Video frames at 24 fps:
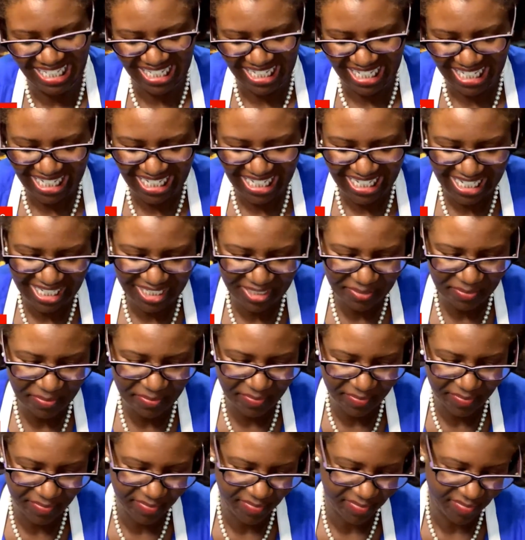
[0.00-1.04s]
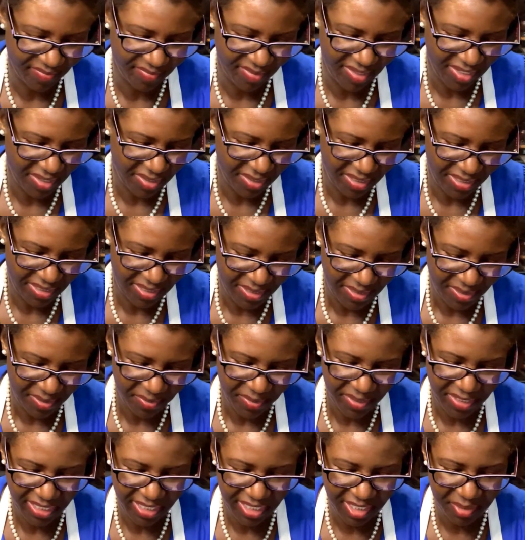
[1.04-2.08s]
All right.
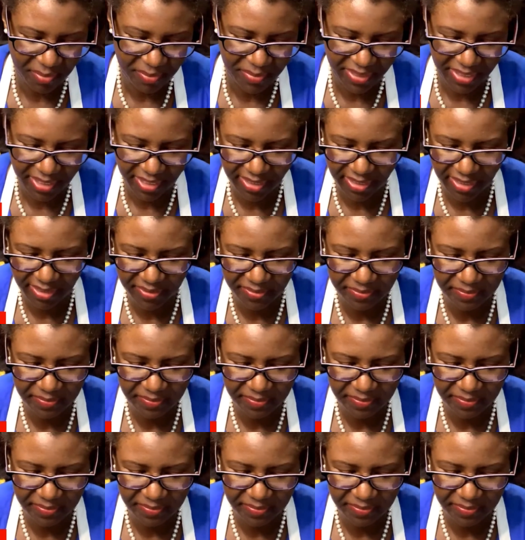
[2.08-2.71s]
Got our butter.